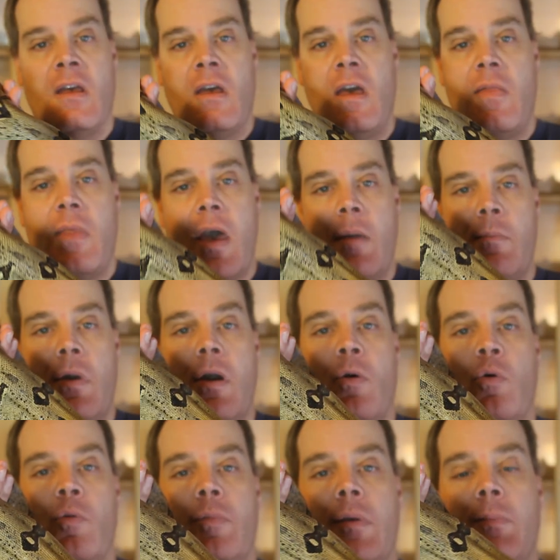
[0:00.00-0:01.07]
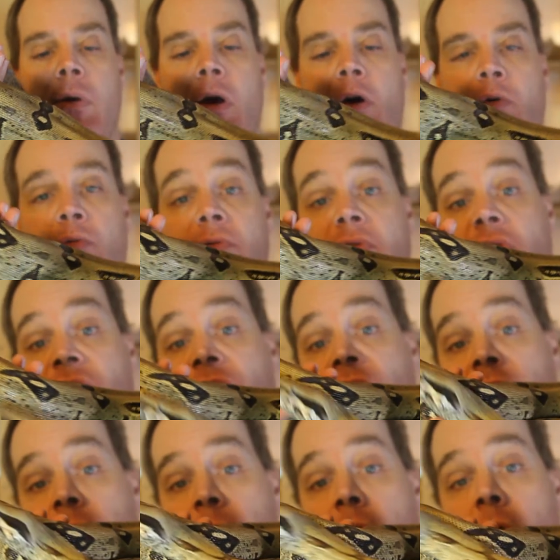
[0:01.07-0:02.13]
And that male will be paired with this
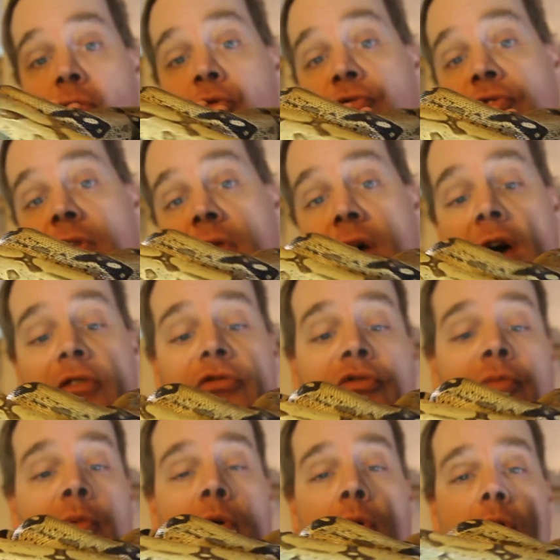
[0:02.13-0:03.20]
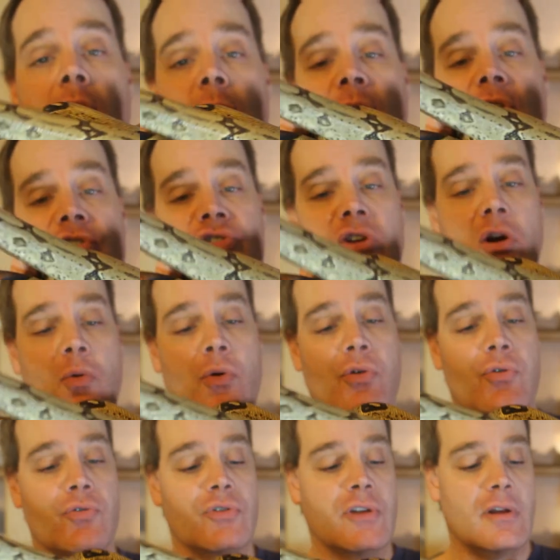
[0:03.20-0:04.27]
female, who's the last boa I'm going to share
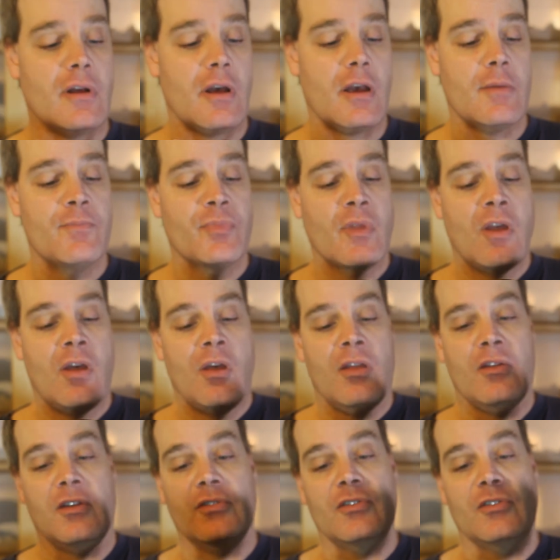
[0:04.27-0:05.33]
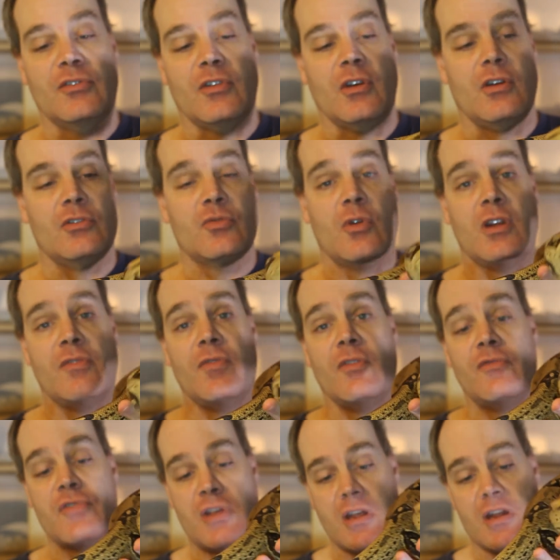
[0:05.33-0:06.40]
with you today. This is a
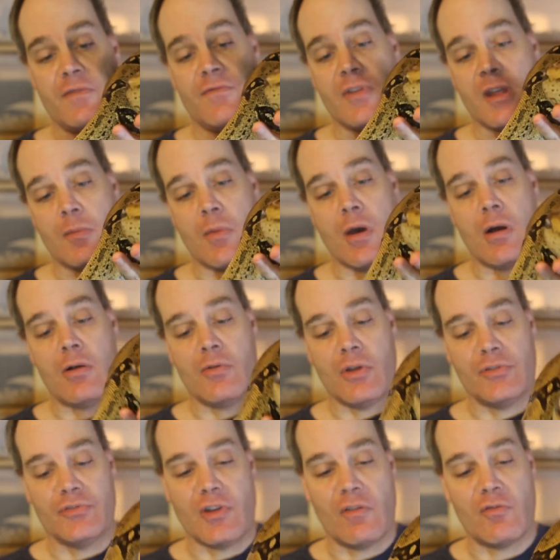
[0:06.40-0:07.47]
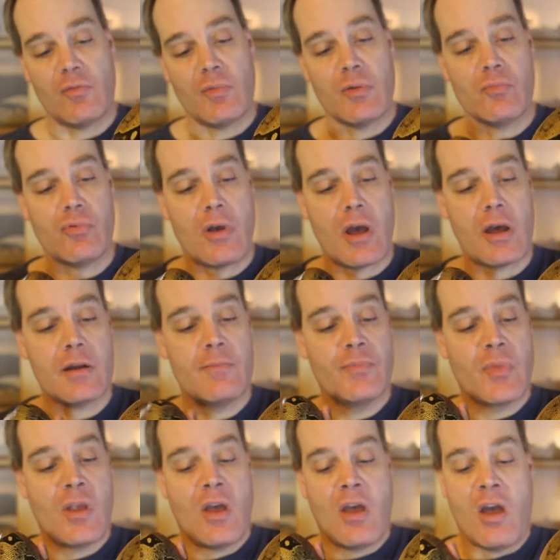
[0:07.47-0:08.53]
2015 female that's never been bred.
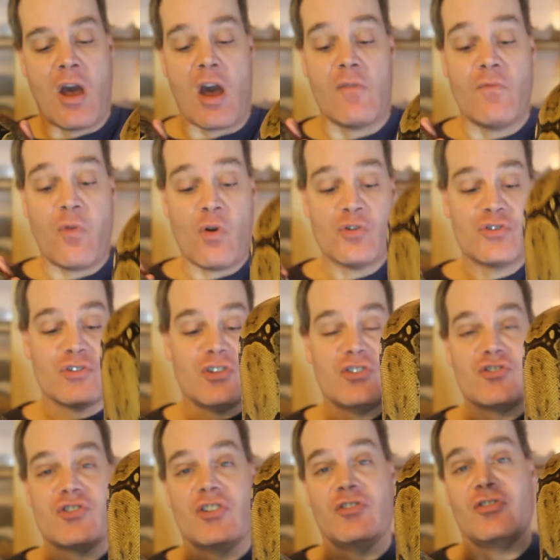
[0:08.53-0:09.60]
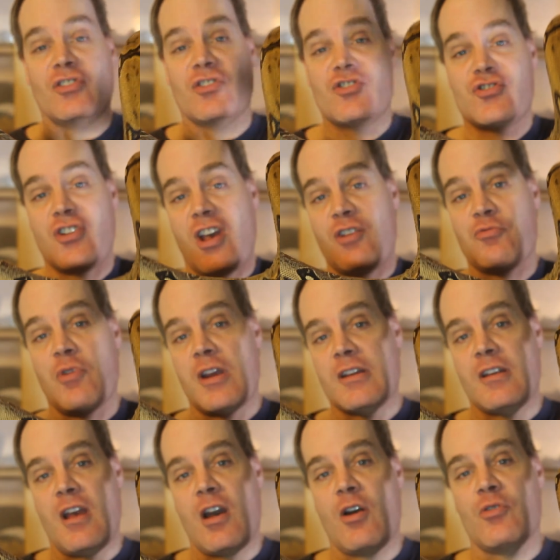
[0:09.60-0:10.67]
Unfortunately, she's in shed right
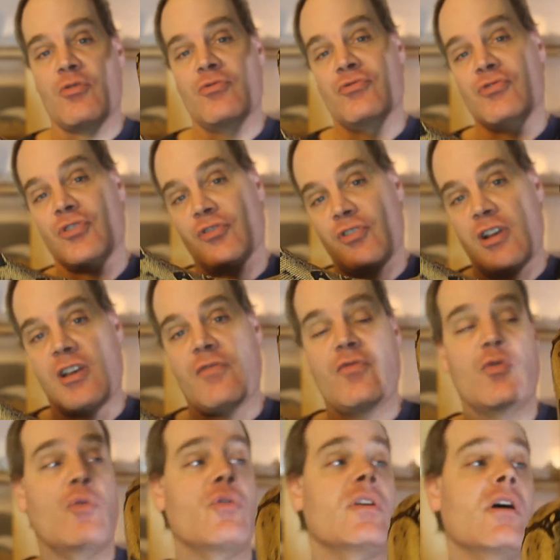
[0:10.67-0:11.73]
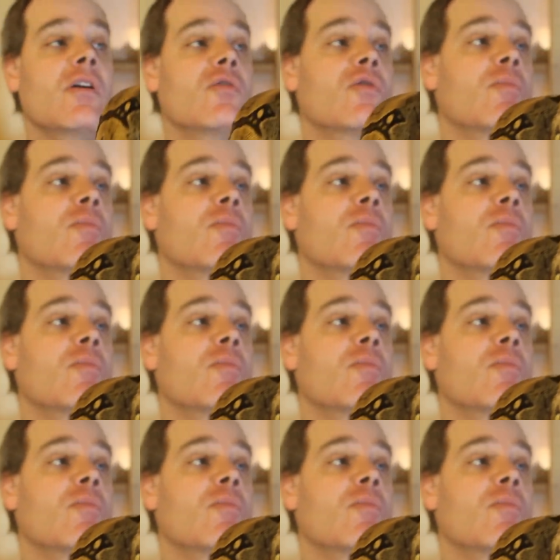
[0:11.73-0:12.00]
now, just like a few of the other